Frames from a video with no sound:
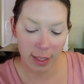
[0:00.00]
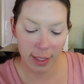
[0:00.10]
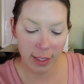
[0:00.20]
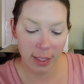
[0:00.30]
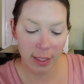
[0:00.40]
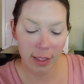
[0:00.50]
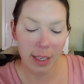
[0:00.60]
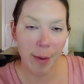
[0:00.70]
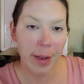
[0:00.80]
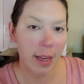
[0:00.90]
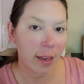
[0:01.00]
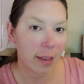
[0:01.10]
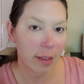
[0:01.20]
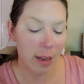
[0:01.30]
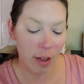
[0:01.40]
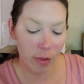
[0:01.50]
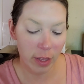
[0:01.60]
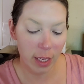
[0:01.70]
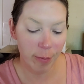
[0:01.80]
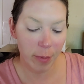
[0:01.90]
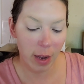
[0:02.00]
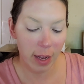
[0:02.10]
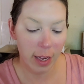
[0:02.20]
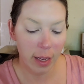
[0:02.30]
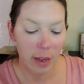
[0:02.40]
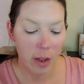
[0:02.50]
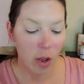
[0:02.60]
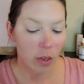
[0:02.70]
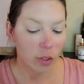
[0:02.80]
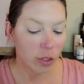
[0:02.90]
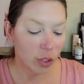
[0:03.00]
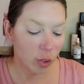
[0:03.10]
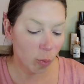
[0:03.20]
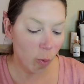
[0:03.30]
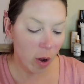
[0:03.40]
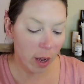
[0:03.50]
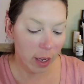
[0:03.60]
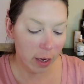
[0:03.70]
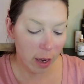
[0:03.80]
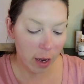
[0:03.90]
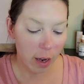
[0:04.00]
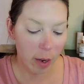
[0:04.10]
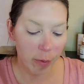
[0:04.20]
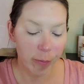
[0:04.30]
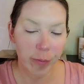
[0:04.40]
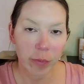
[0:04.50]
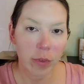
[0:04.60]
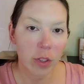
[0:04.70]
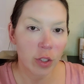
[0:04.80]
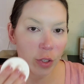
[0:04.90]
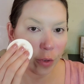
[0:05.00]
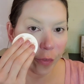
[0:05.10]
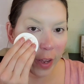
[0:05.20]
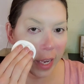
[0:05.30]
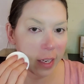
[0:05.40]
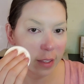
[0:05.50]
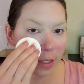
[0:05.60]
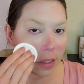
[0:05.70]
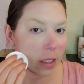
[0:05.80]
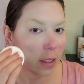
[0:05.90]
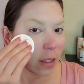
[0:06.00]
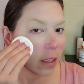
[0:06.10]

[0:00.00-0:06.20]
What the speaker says: This is, I mean, other than my Swan Too Faced